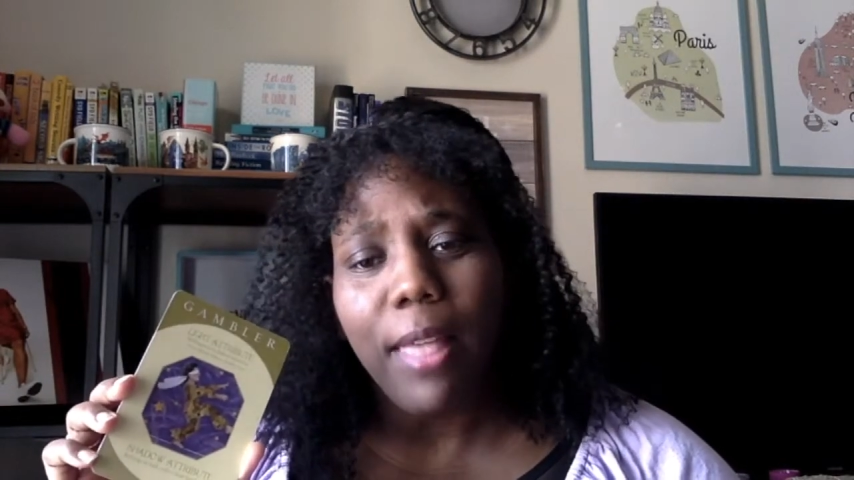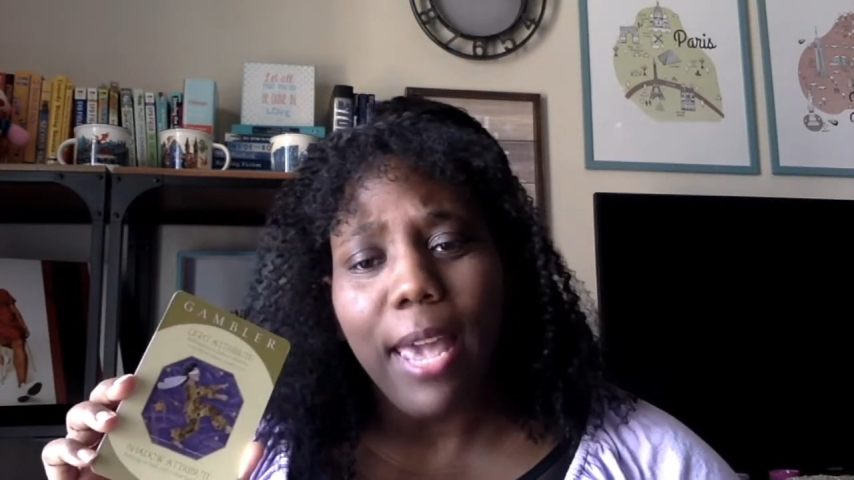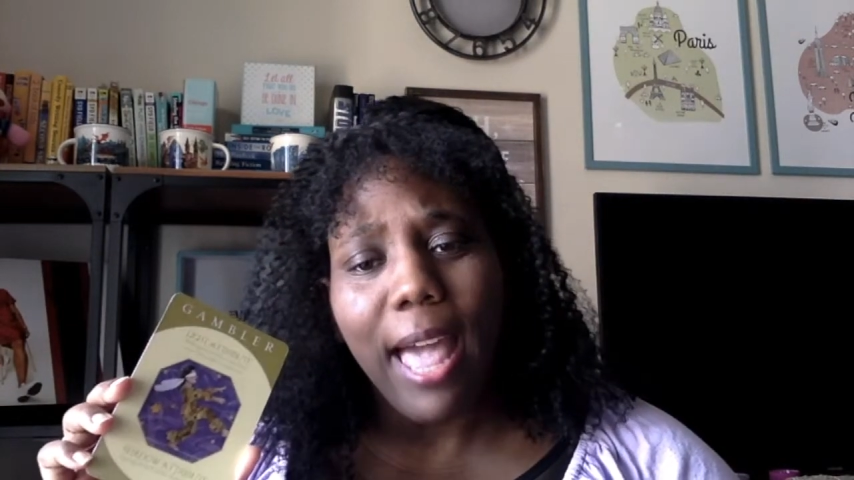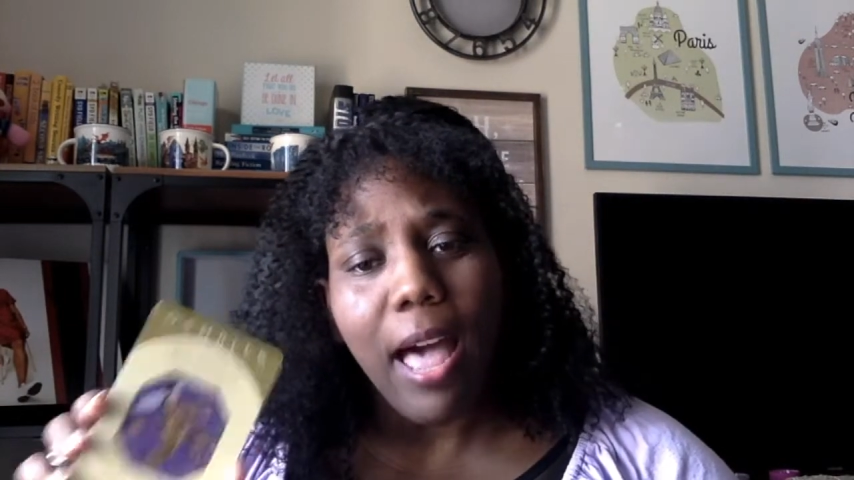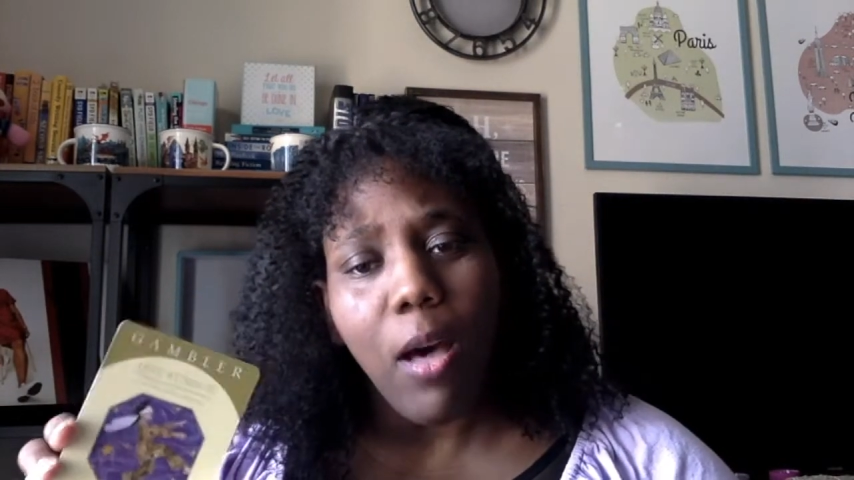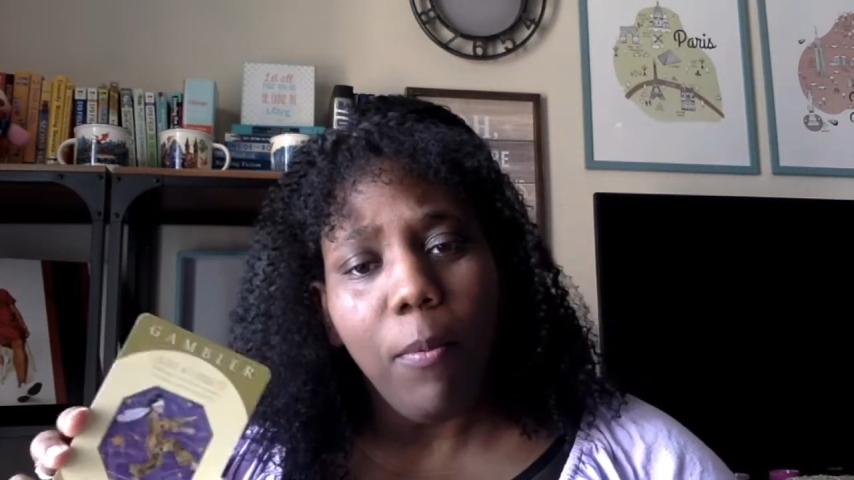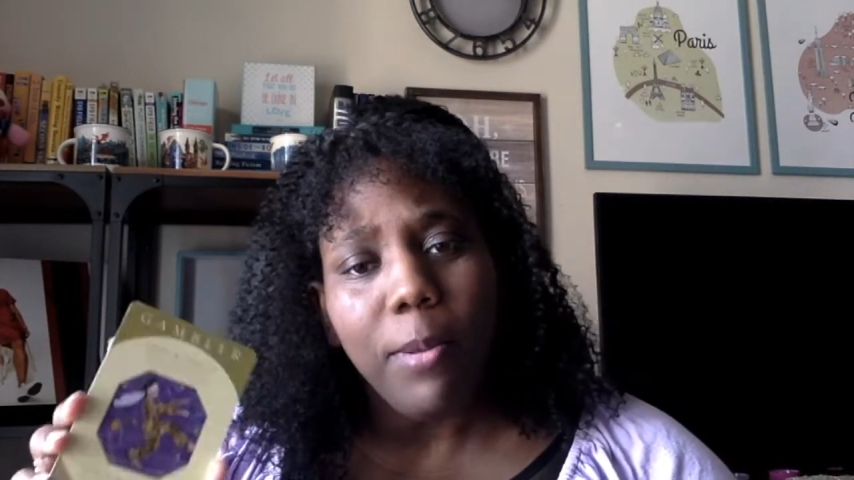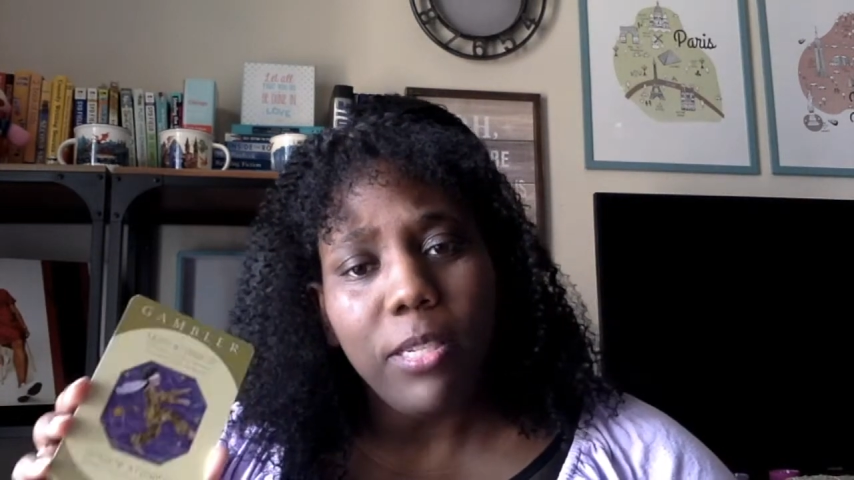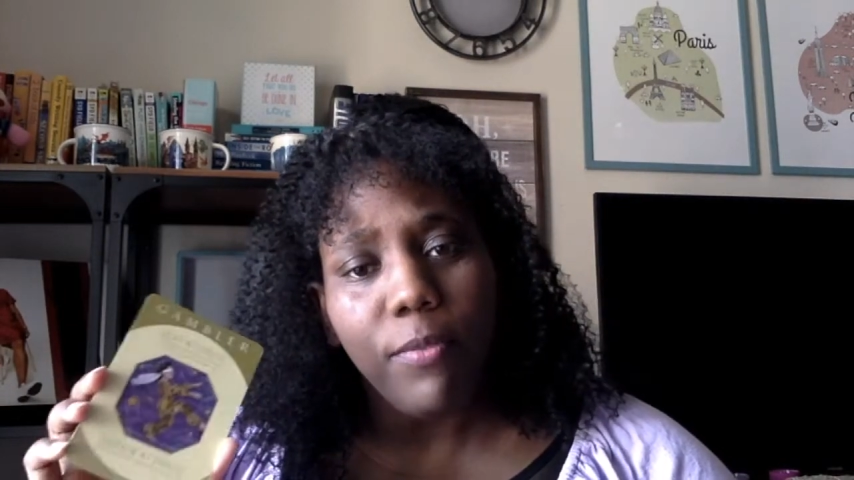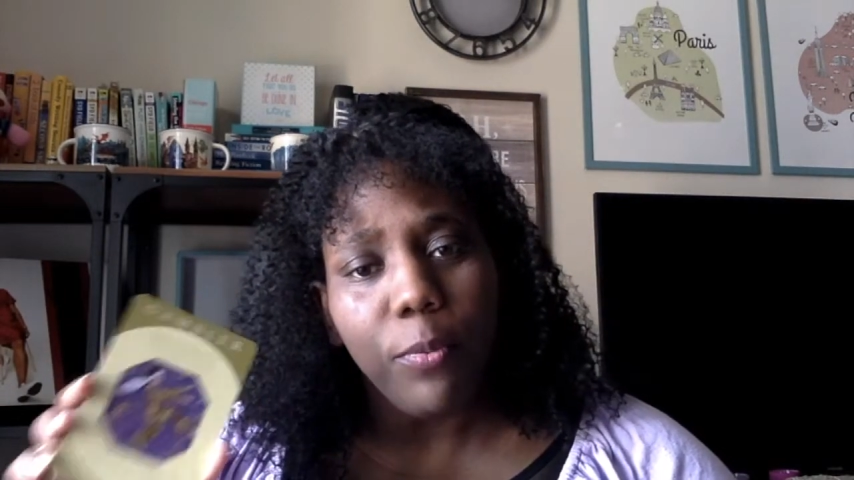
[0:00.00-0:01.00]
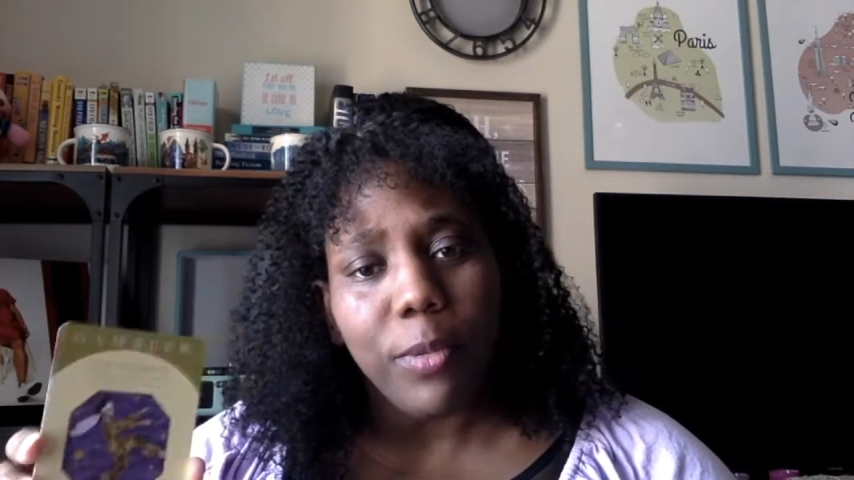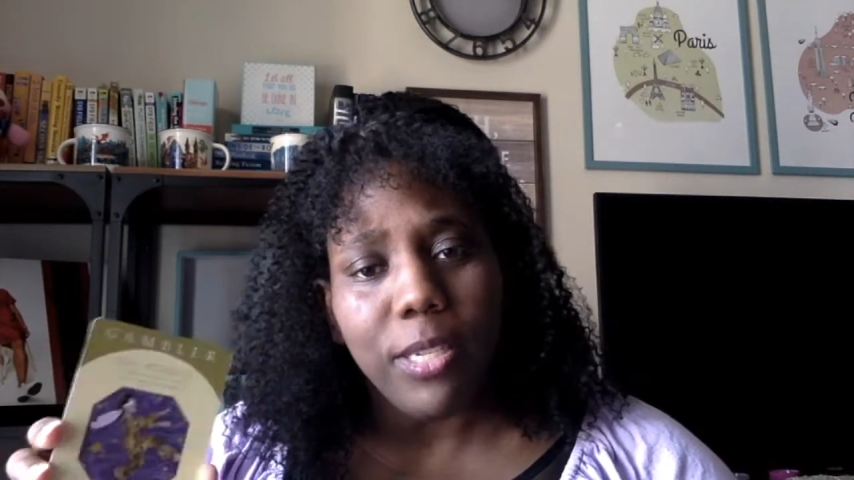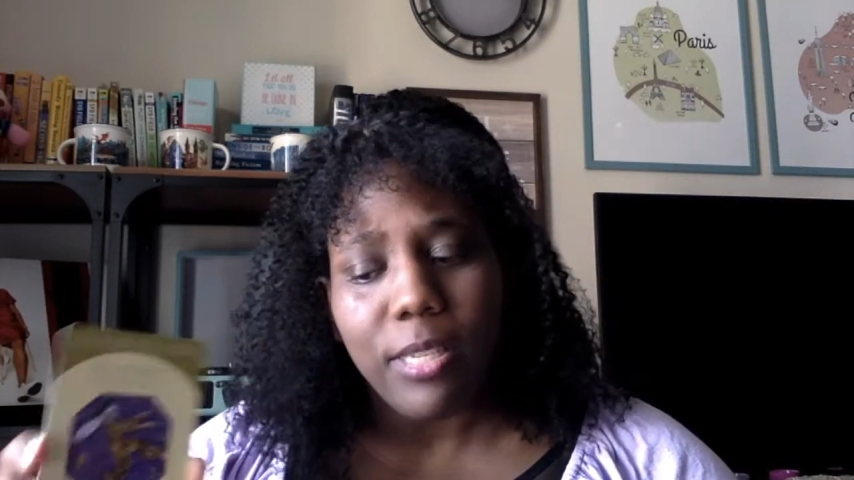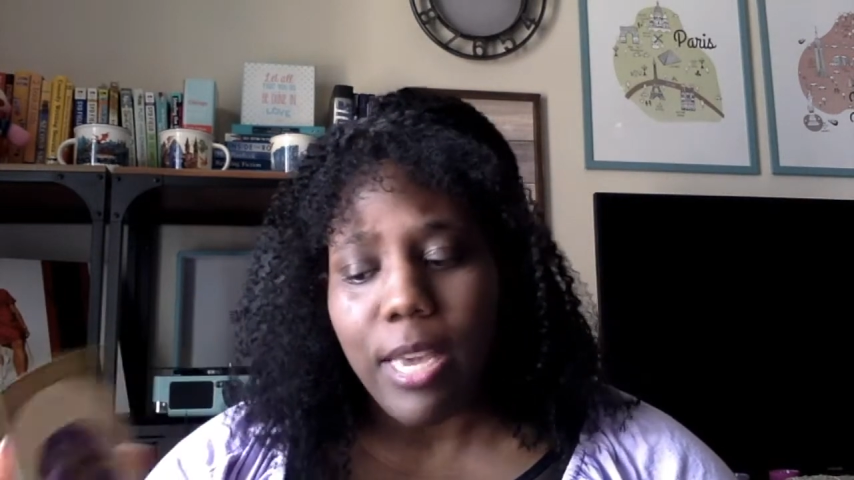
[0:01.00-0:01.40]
like how much of a risk